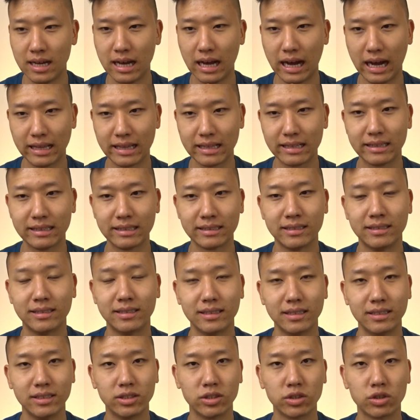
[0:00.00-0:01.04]
I think this
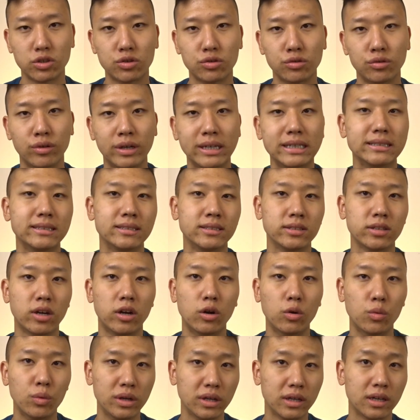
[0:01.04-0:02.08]
is a great
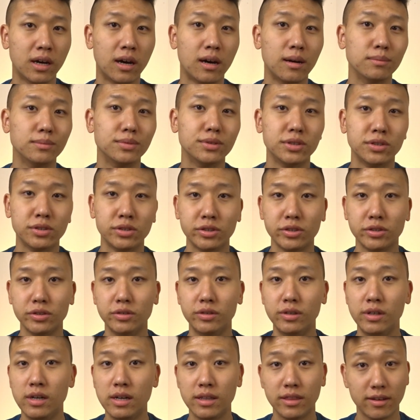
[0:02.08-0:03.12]
start when it comes
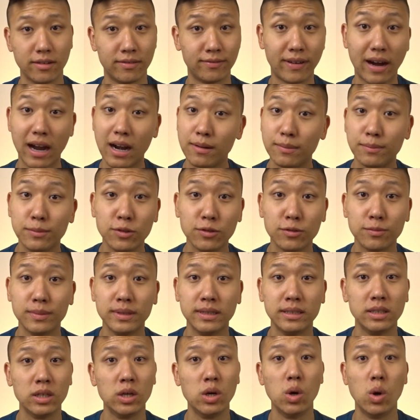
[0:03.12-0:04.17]
to the FIRE
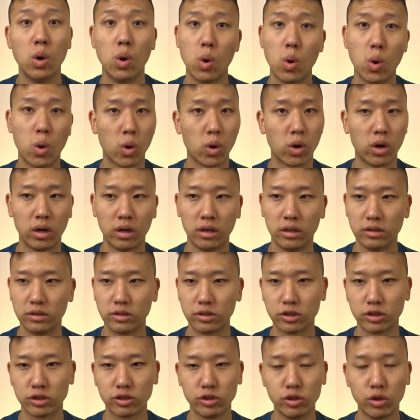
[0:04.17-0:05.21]
movement or
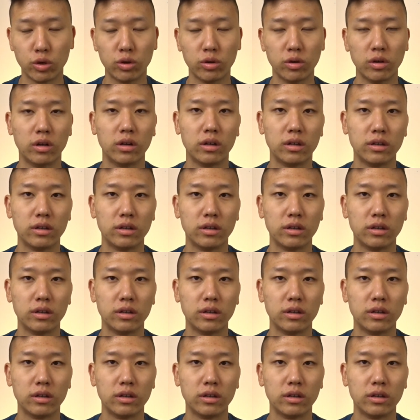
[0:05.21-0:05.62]
just your